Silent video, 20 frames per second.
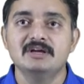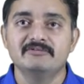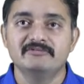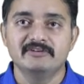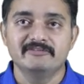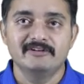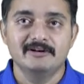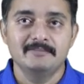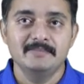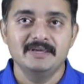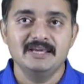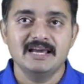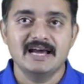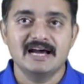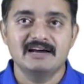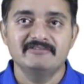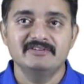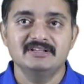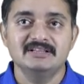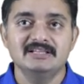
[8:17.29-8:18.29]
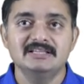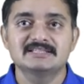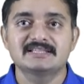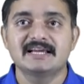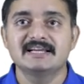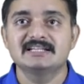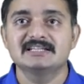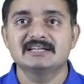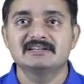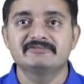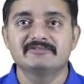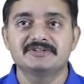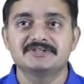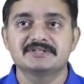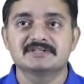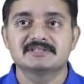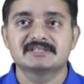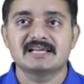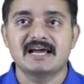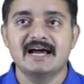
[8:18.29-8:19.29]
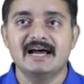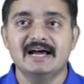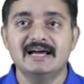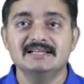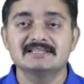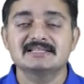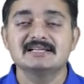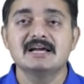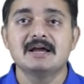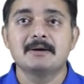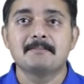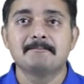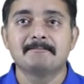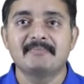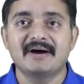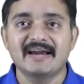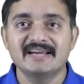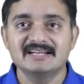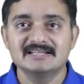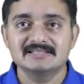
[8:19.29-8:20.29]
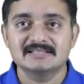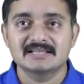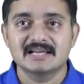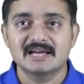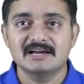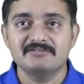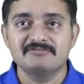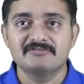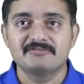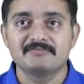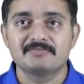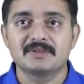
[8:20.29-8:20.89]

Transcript: we will be having the sign conventions as minus f